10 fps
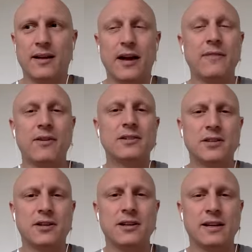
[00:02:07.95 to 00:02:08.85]

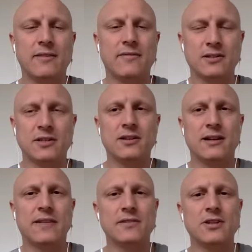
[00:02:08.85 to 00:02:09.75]
involuntarily
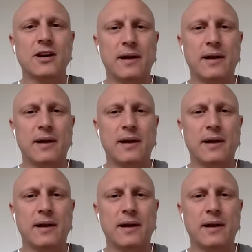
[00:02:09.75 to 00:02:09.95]
left the job.